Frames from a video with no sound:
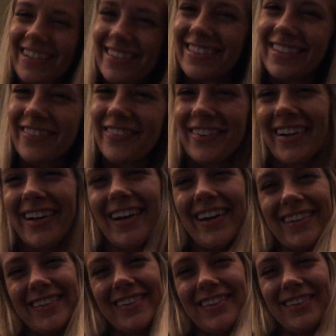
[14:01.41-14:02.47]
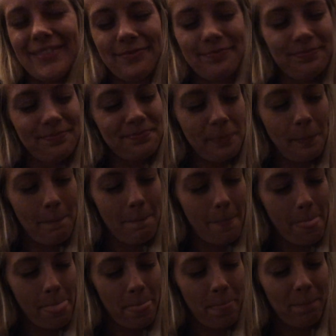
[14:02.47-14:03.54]
like, different. I don't know.
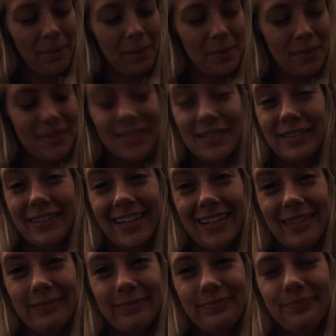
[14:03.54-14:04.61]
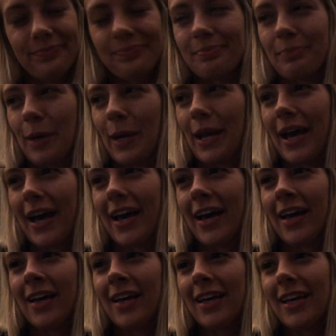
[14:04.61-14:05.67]
We'll see, right?
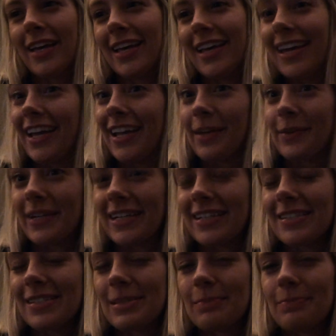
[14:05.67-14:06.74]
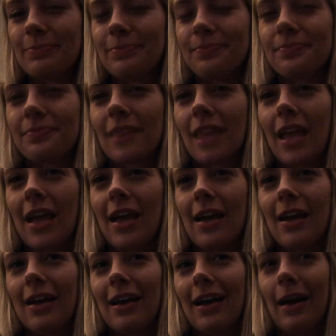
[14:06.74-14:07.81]
But, anyways,
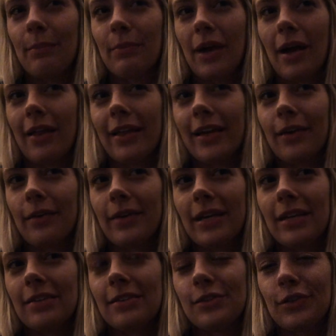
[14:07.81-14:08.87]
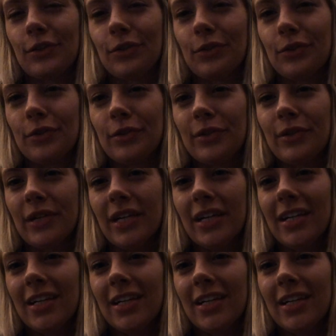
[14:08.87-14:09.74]
I'm probably going to